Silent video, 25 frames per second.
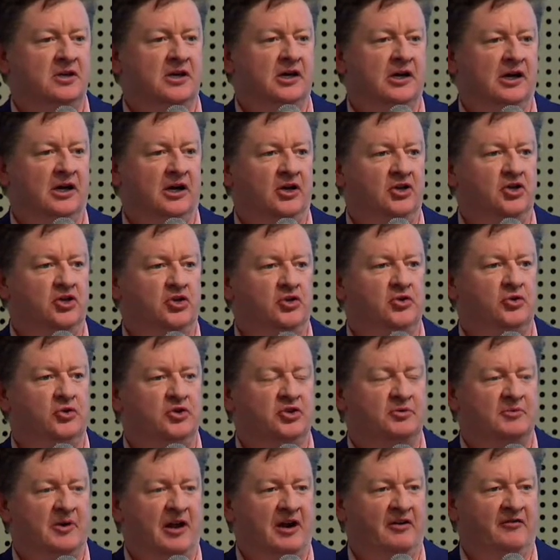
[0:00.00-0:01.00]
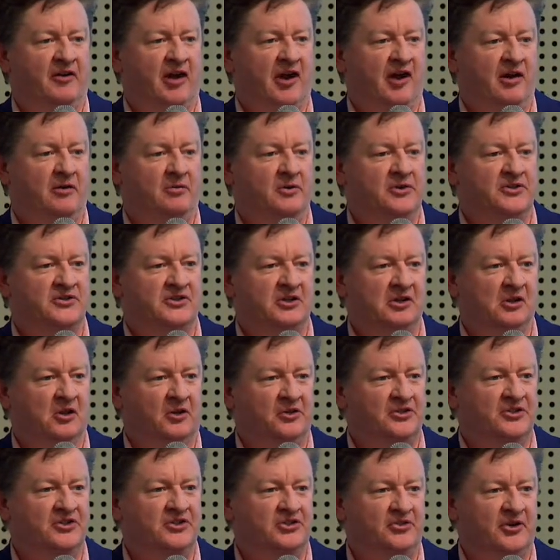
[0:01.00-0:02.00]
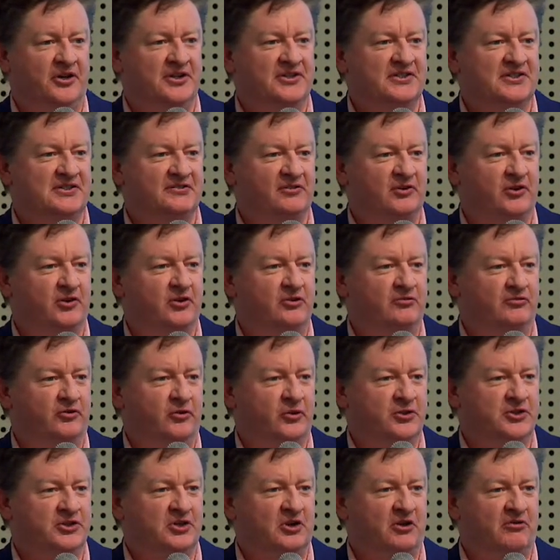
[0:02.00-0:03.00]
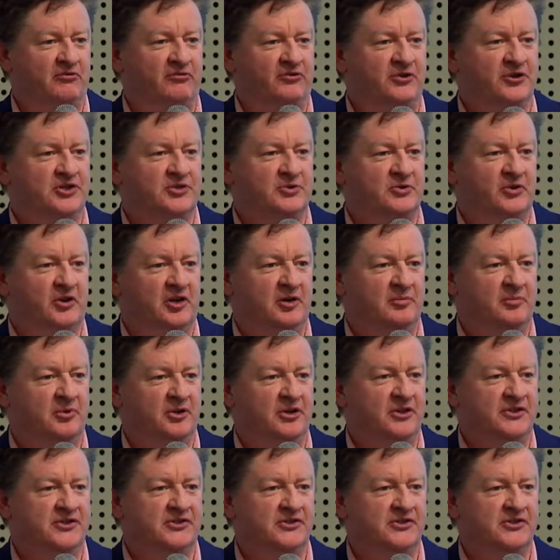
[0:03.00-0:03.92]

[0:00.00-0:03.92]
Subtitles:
a huge amount of hours and a lot of stress for her first conference with IHPA.